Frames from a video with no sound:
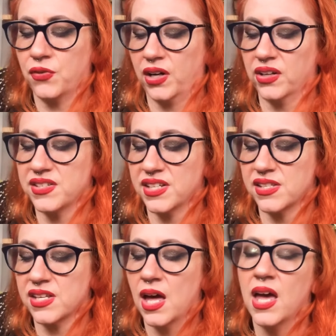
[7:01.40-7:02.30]

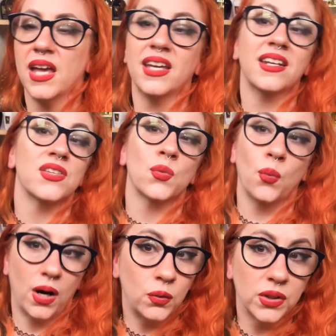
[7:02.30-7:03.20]
fragrances, it is
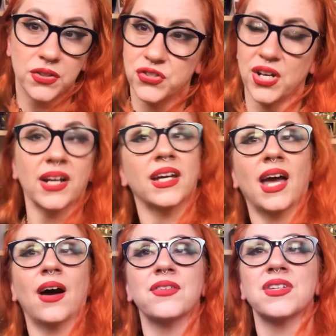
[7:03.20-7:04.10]
well worth checking
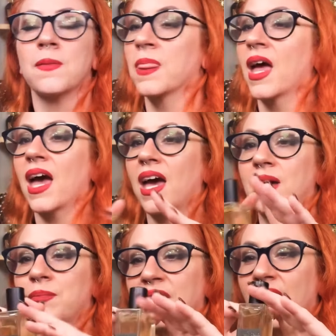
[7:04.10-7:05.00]
out.
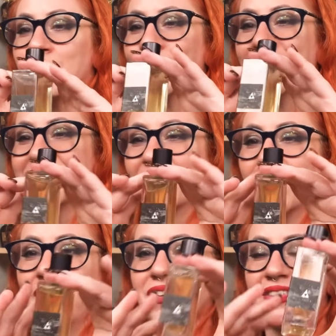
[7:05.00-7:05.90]
And may I point out
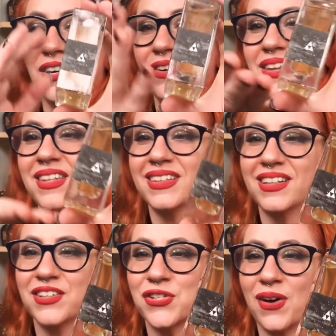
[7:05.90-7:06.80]
also the
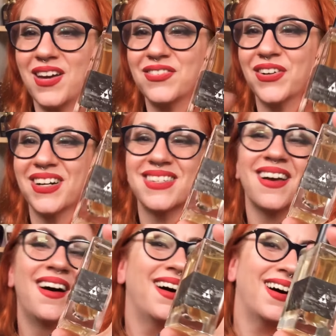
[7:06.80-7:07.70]
little Triforce
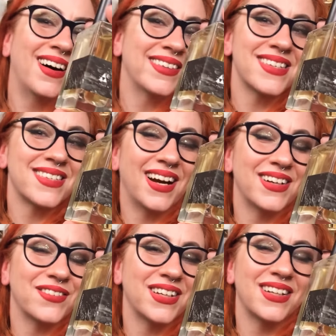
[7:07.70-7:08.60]
on the side
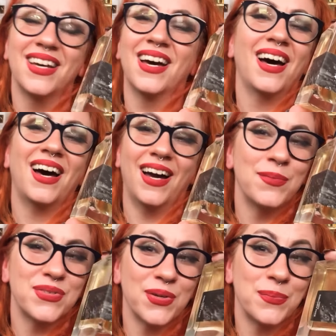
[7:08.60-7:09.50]
of it.
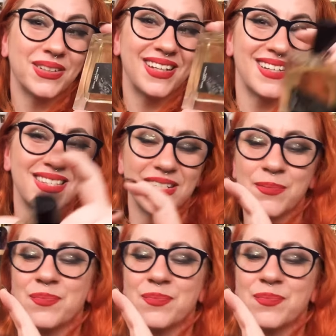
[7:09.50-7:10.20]
I'm so pleased.